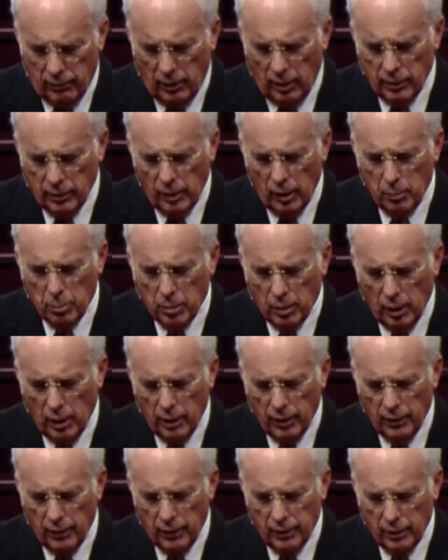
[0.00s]
Father, I
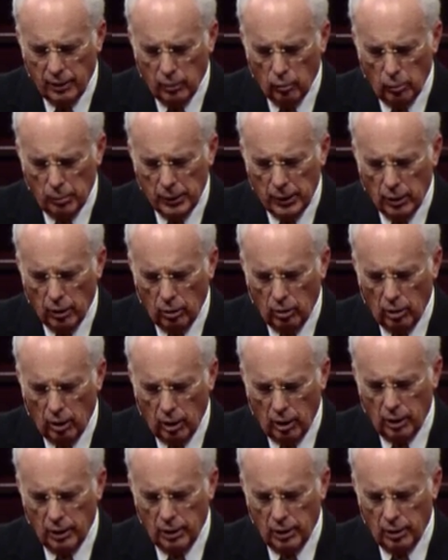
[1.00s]
pray that there will be no
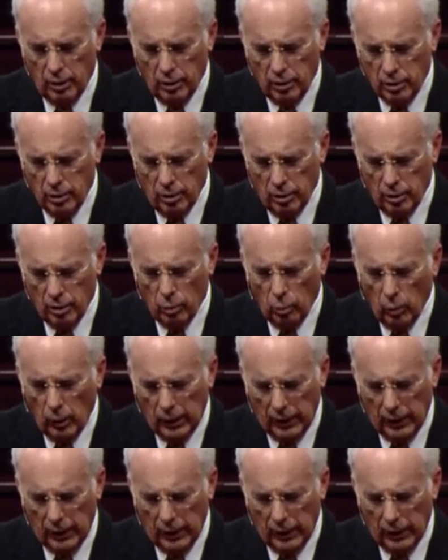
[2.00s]
heart here turned